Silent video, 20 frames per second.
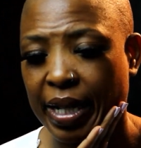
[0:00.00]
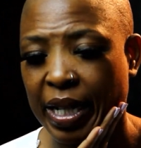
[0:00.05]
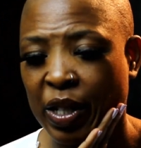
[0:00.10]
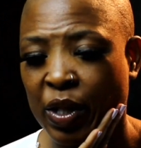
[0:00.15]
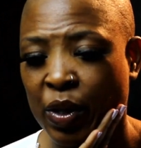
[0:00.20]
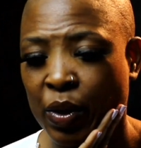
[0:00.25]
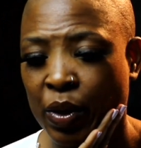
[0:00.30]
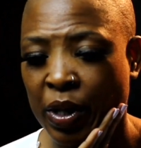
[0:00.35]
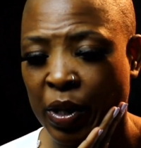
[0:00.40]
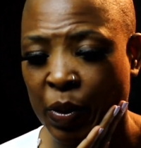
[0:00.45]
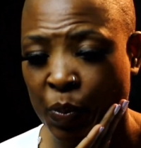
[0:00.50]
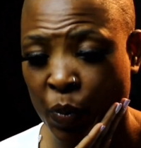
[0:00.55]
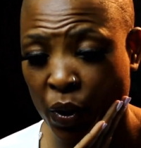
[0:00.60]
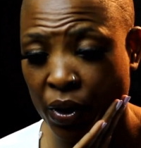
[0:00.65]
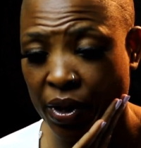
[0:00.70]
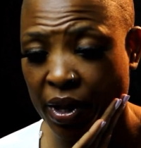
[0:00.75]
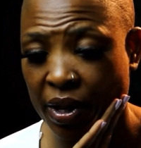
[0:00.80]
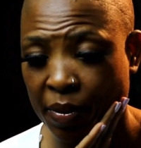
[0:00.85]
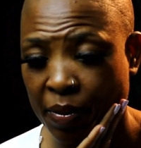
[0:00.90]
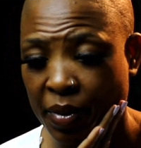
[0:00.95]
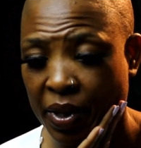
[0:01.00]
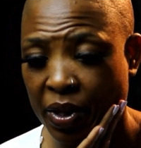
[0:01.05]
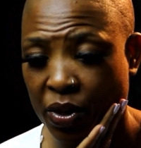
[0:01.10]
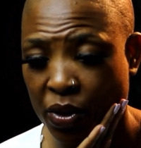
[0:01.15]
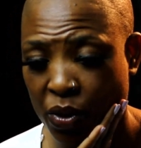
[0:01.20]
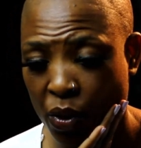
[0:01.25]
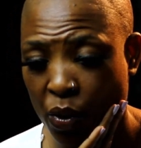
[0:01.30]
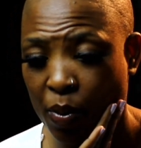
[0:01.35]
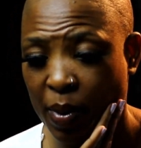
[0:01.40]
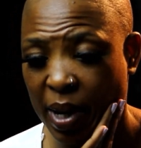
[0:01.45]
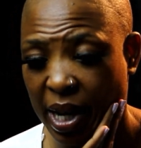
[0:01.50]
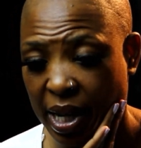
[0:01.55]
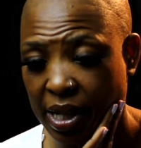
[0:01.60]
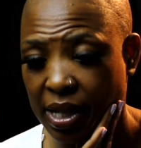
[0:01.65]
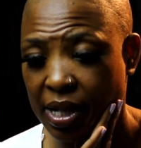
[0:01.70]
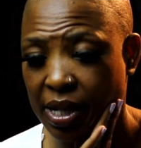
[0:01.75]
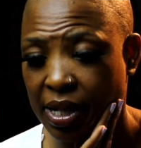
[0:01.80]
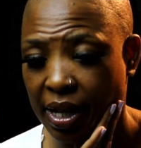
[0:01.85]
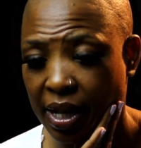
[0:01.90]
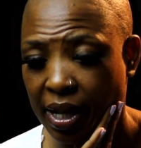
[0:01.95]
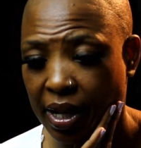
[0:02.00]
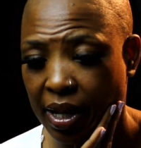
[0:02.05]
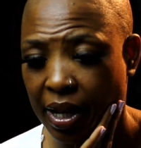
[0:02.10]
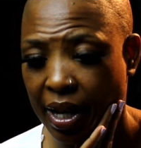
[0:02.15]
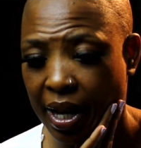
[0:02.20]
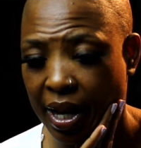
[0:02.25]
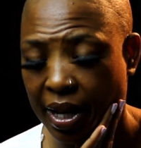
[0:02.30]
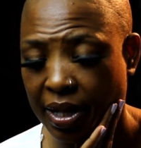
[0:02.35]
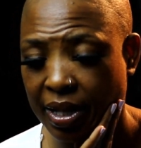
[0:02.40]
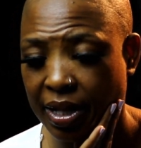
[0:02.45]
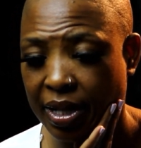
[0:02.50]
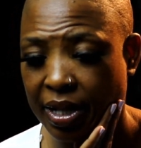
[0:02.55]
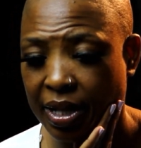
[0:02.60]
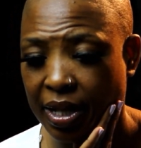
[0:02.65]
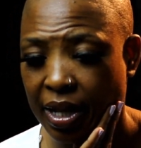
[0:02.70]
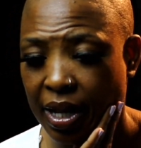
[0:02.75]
it bothered me so much, and